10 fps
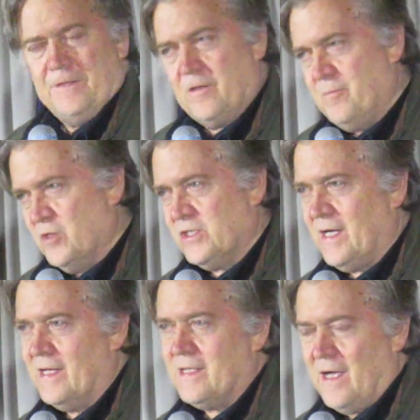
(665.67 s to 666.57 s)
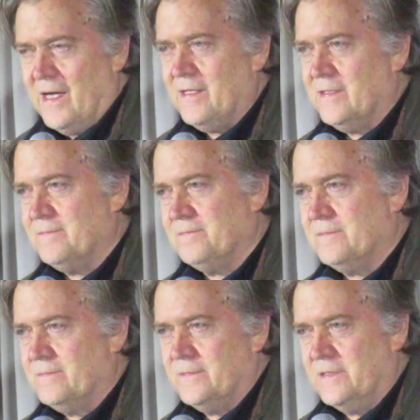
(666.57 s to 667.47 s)
Now, the Bush guy kind of
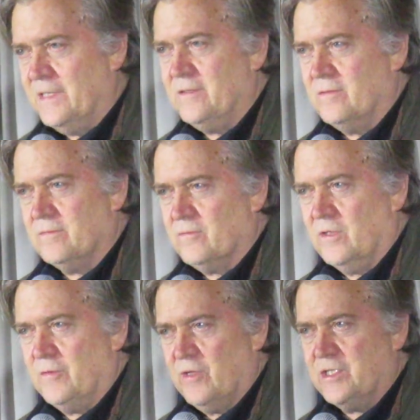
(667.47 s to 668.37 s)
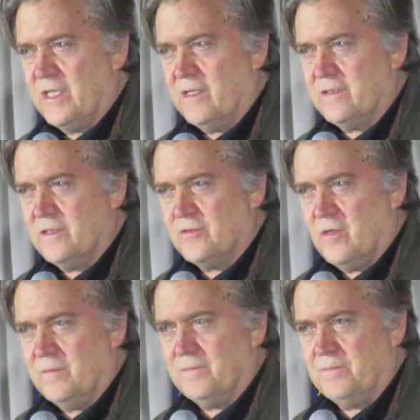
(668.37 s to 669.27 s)
didn't really reach out to the
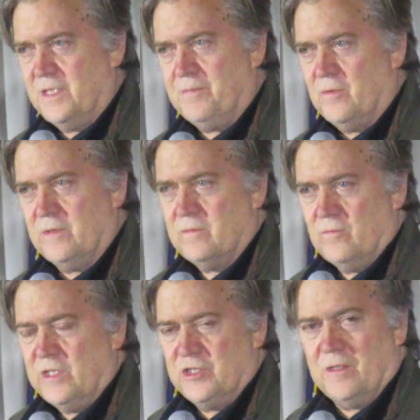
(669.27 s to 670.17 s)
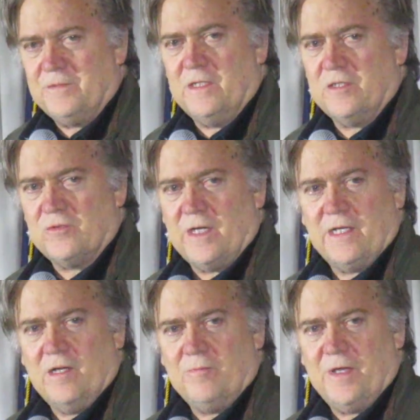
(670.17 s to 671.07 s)
Trump people, and we jumped in and tried
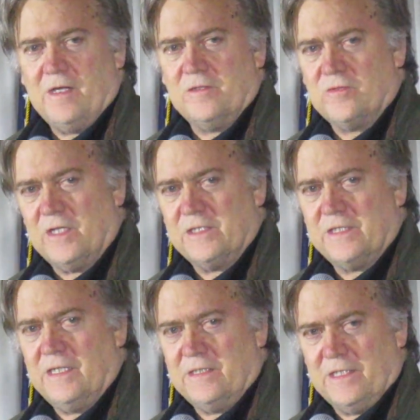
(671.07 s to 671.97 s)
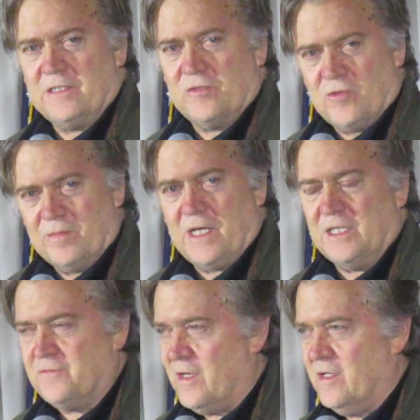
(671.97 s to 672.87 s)
to help out and try to say, get the Trump
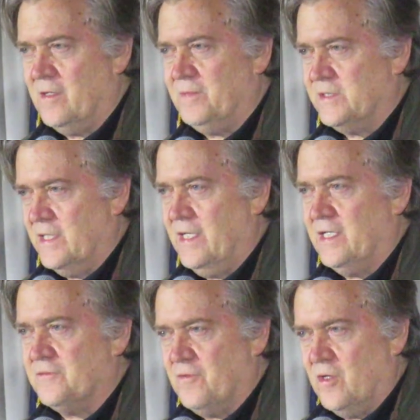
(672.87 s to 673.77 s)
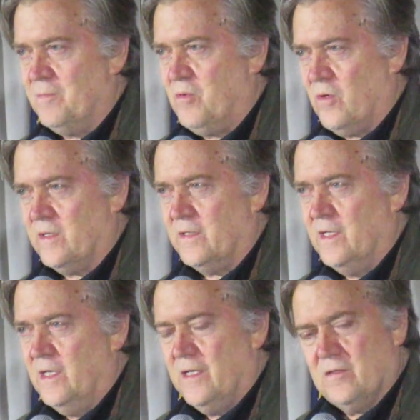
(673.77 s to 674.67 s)
guys fired up and said, hey, it's very important.
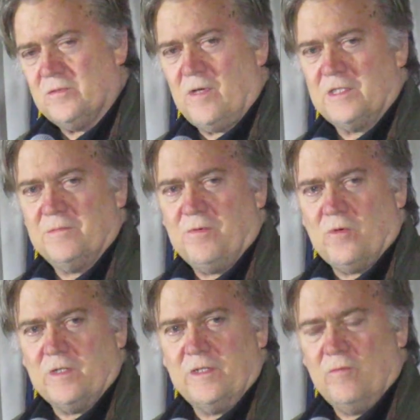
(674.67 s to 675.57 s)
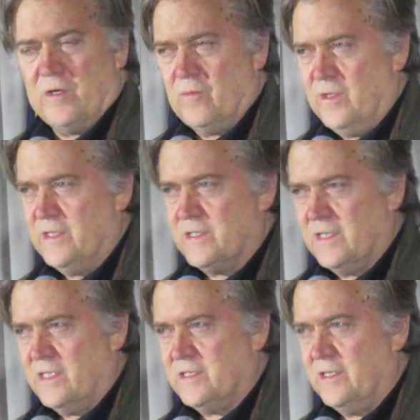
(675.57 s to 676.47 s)
Here's why it's important. You want to win the
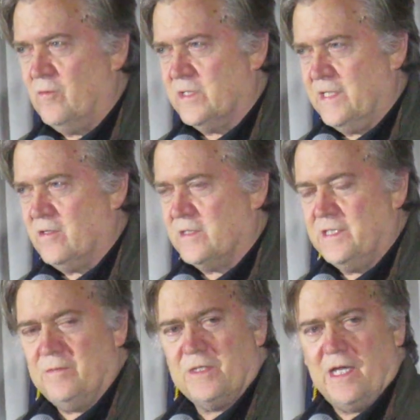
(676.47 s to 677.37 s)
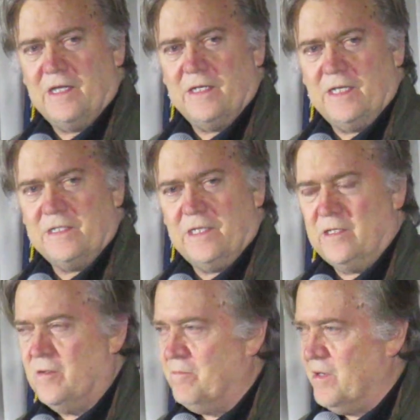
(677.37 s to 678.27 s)
Senate seat, you want to take on Tim Kaine in
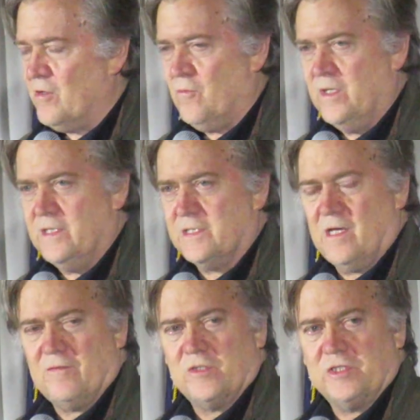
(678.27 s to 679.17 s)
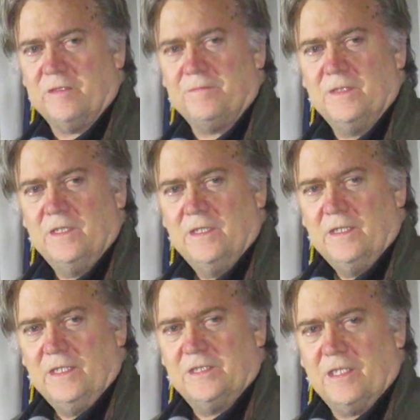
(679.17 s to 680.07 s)
18, you better win this governorship
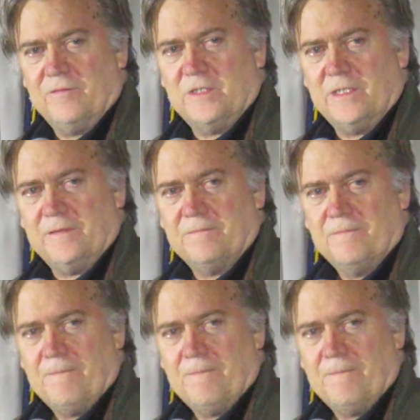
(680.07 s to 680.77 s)
in 17,